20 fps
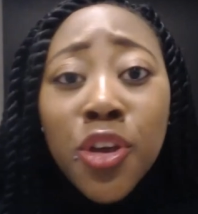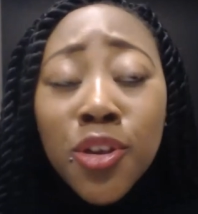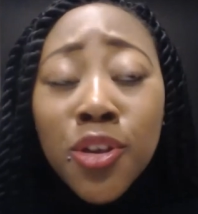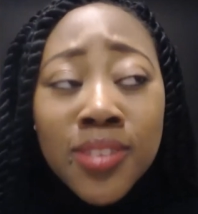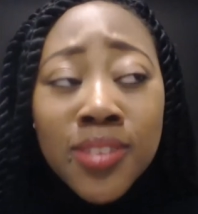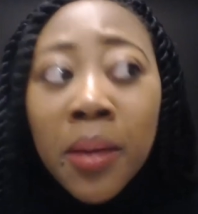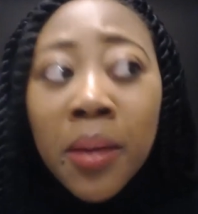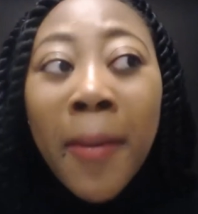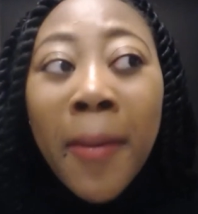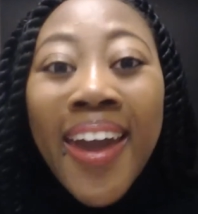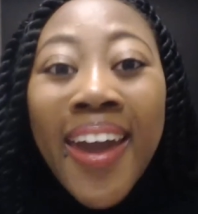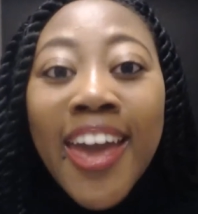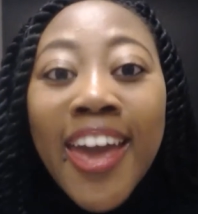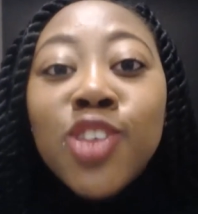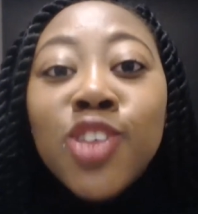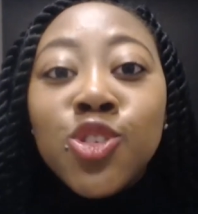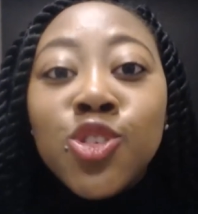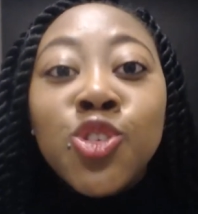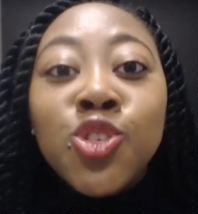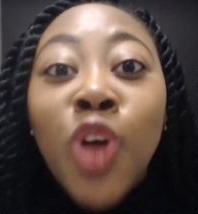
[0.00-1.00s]
It's like, my hair
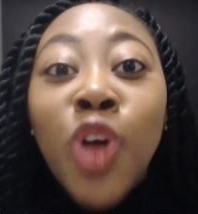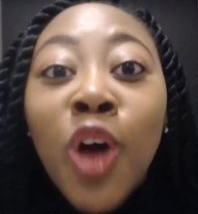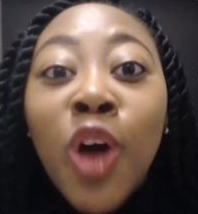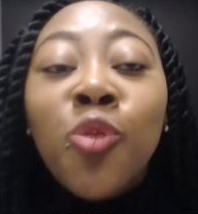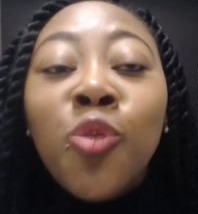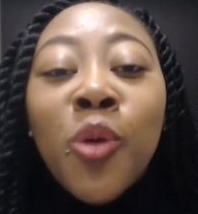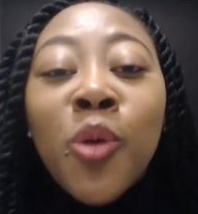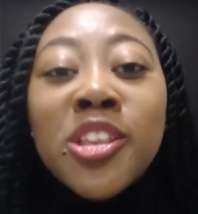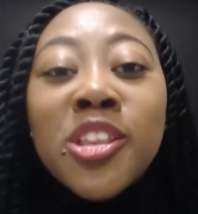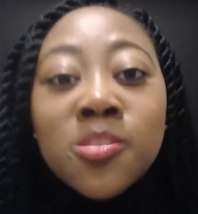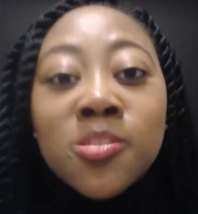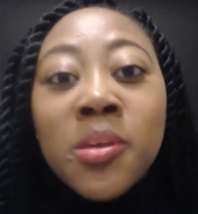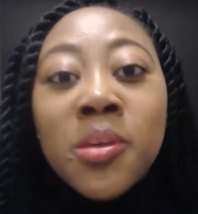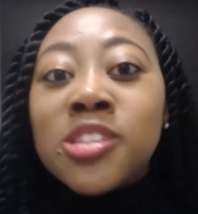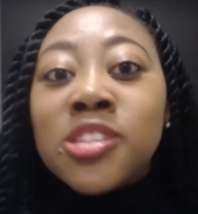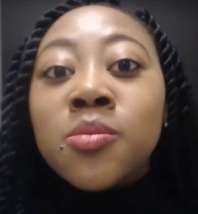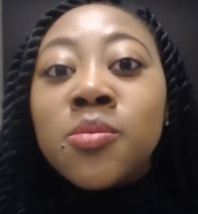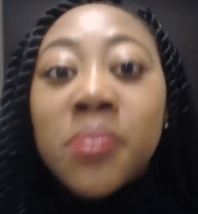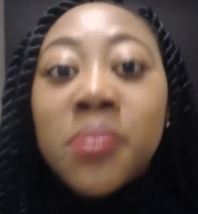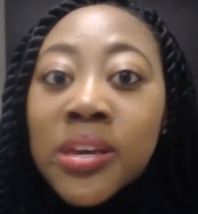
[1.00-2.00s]
is not where it's meant
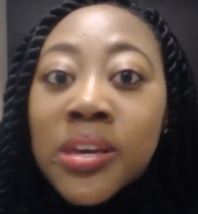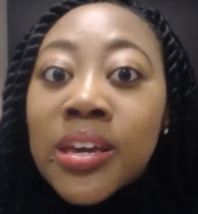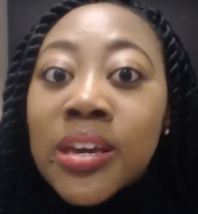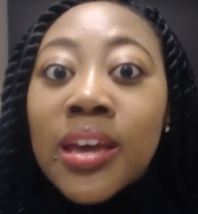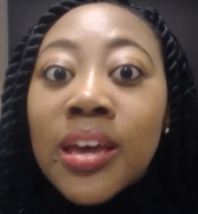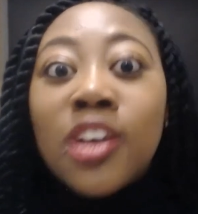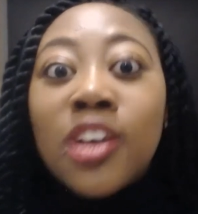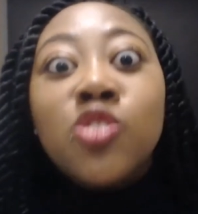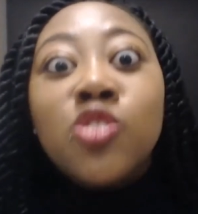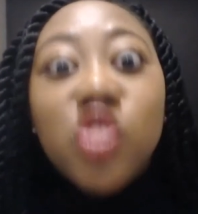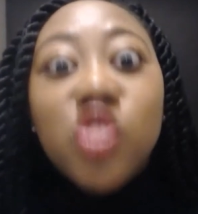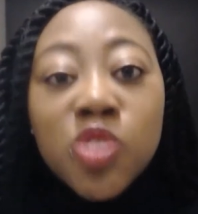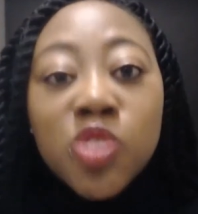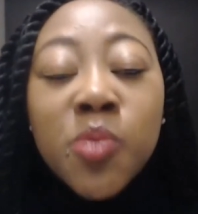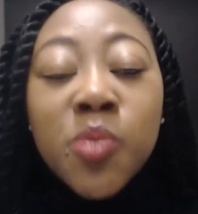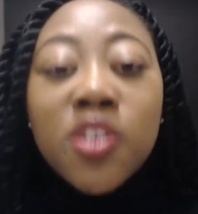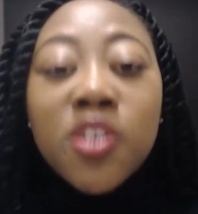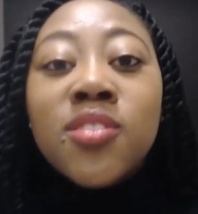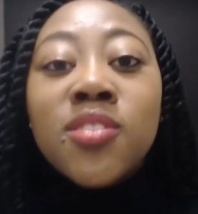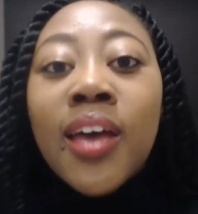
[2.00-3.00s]
to be just
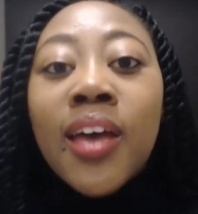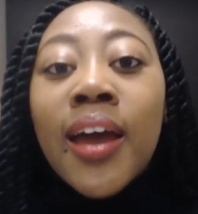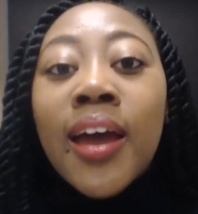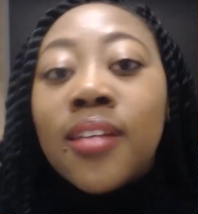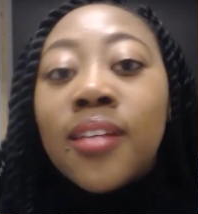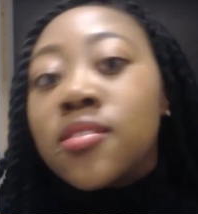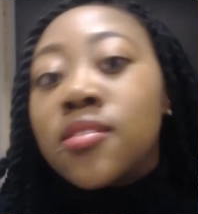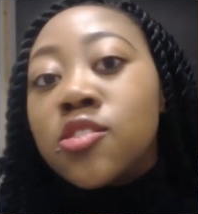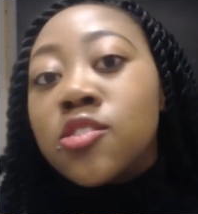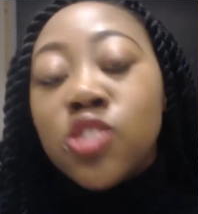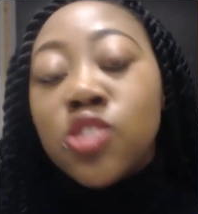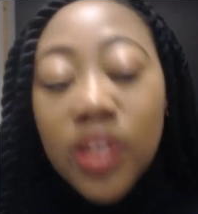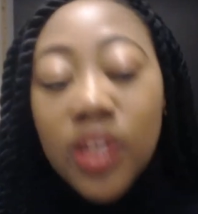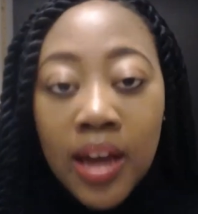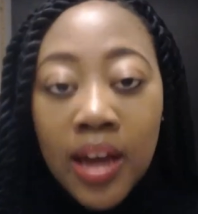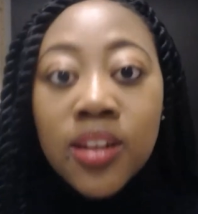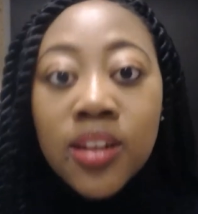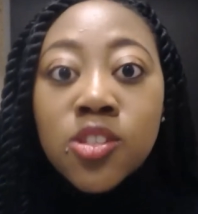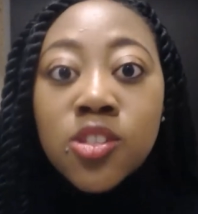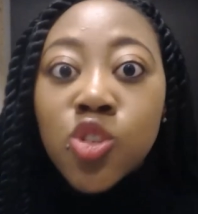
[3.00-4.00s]
because I had to
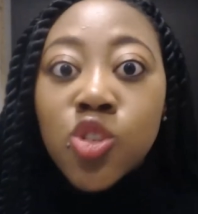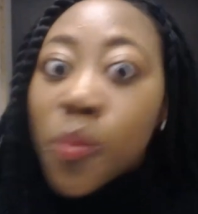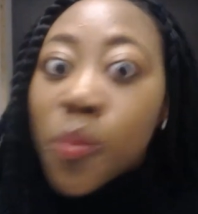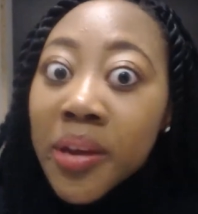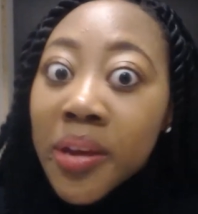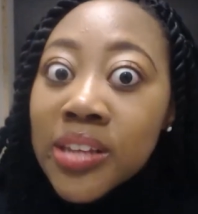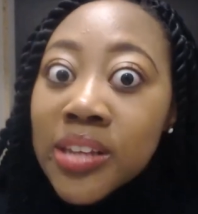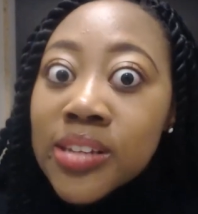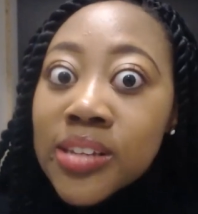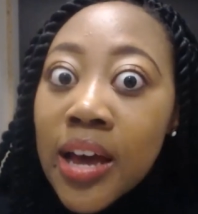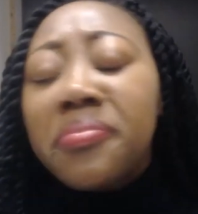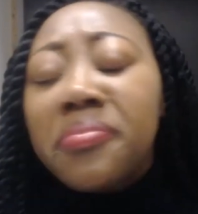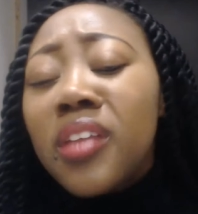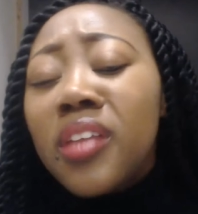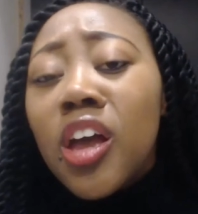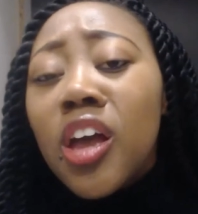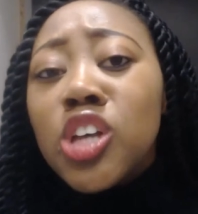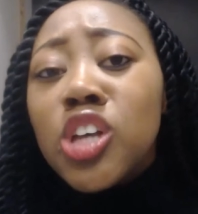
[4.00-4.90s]
cut it so many times.